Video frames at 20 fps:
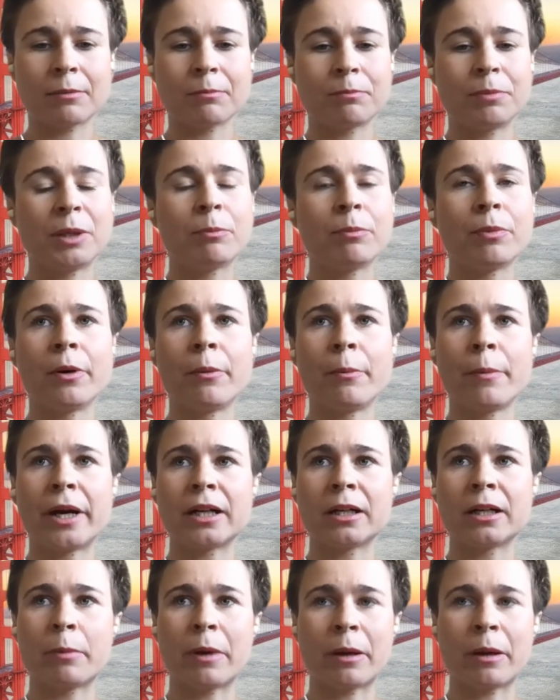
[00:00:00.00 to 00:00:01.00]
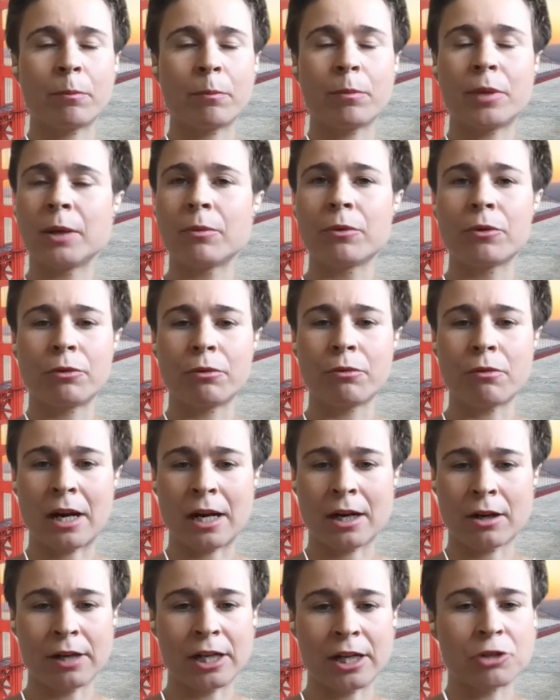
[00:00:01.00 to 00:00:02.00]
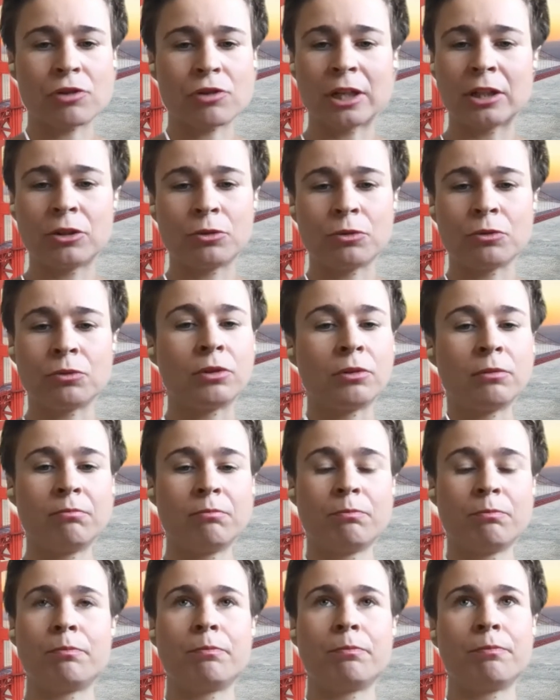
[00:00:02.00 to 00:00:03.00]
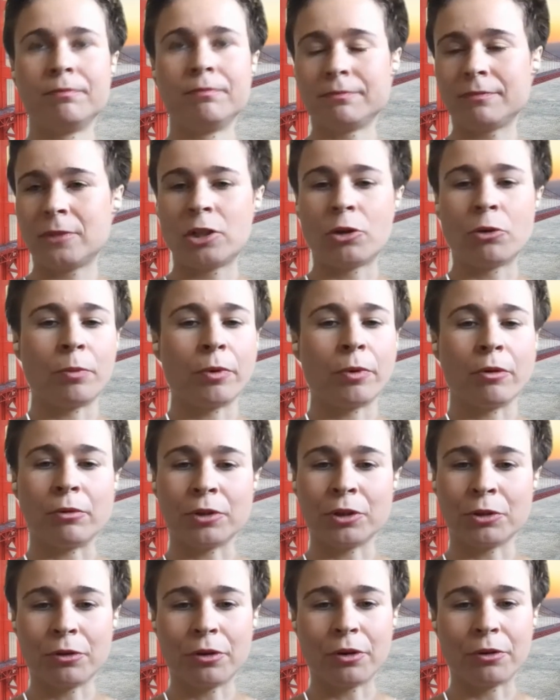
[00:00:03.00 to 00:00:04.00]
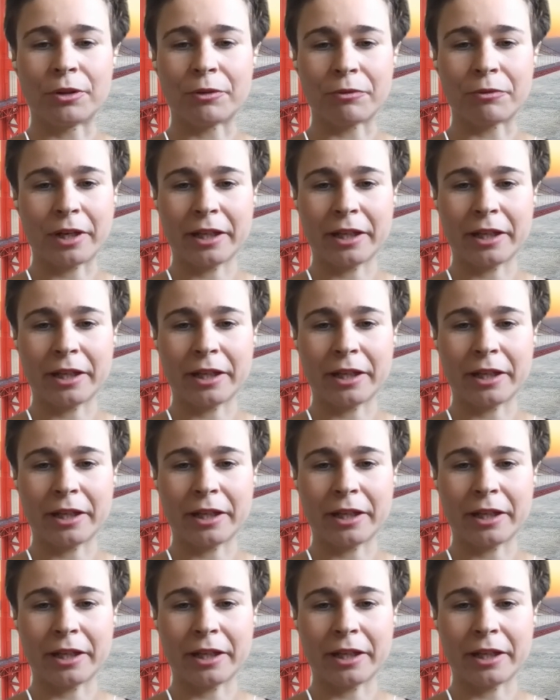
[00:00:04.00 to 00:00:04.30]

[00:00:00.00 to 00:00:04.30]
be bombarded by people who are gonna try to lowball you on the rate.